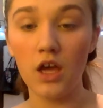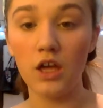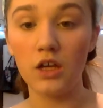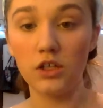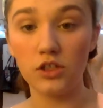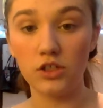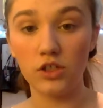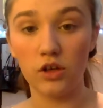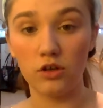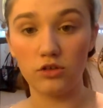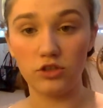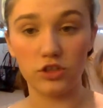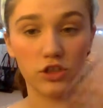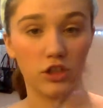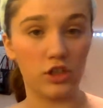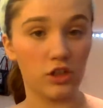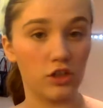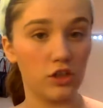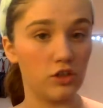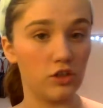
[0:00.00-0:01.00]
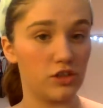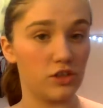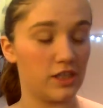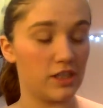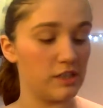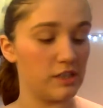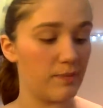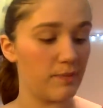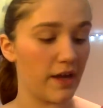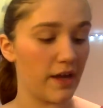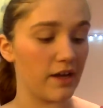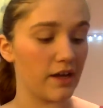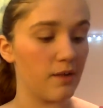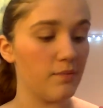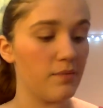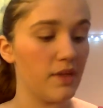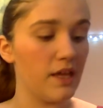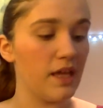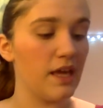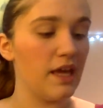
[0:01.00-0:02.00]
So I'm just going to close this back
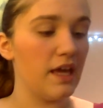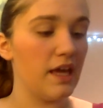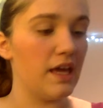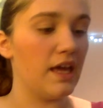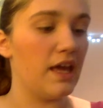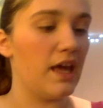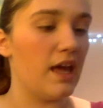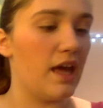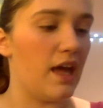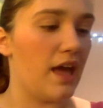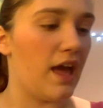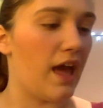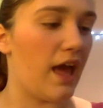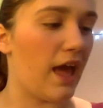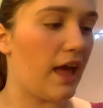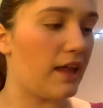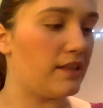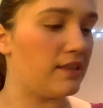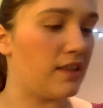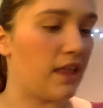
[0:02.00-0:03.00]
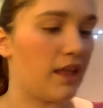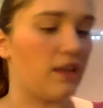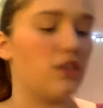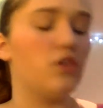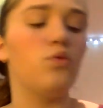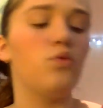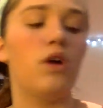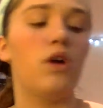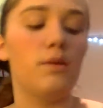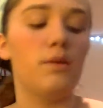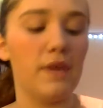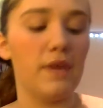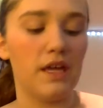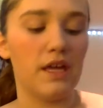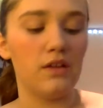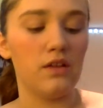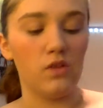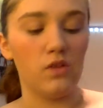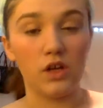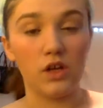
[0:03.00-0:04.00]
up. And then you want to make
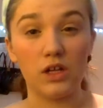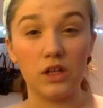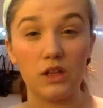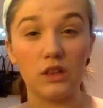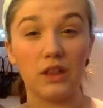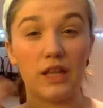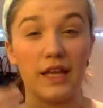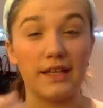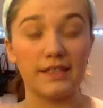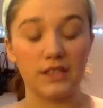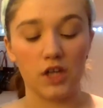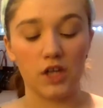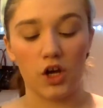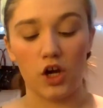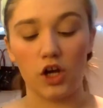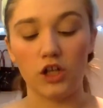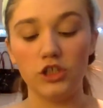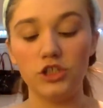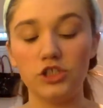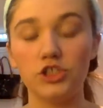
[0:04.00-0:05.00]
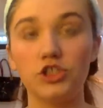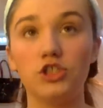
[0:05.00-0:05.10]
it look less harsh.